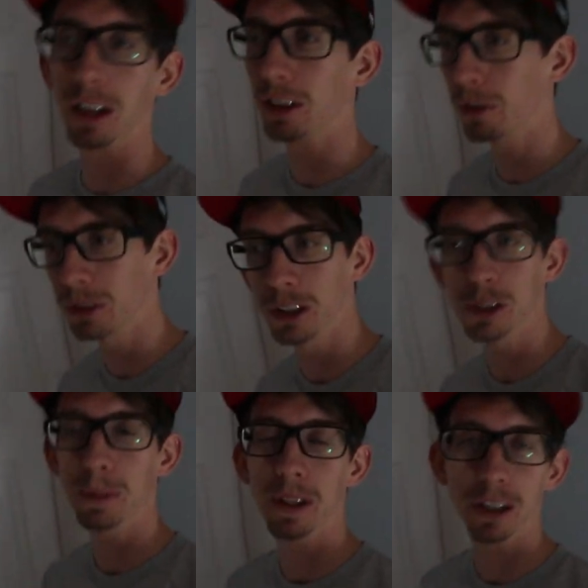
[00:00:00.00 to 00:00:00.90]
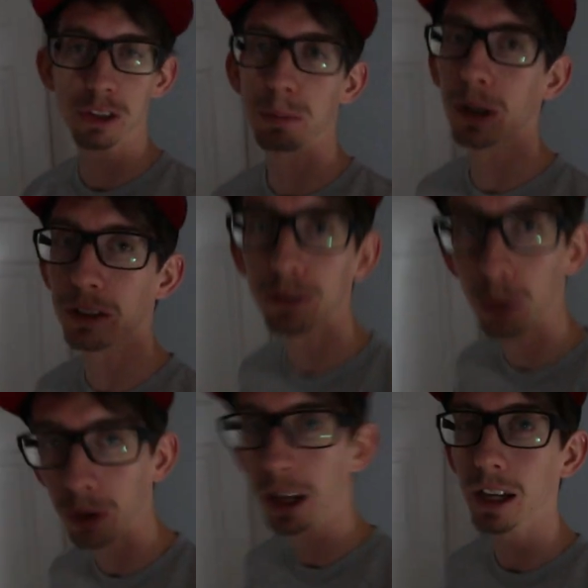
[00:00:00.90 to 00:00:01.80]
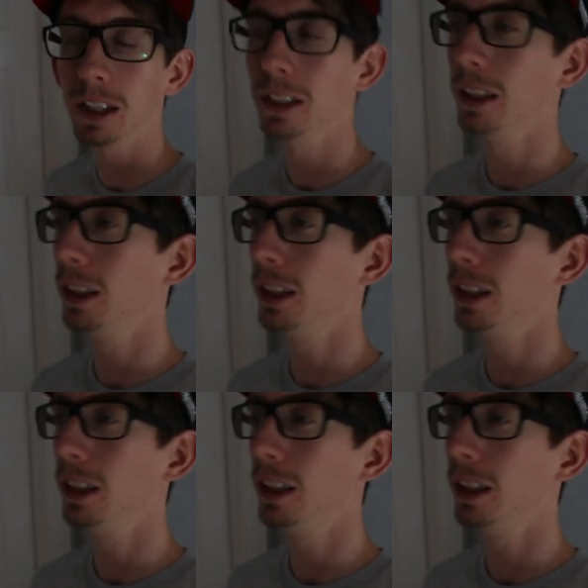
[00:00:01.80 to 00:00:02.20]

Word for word: I don't need to spend extra money for that.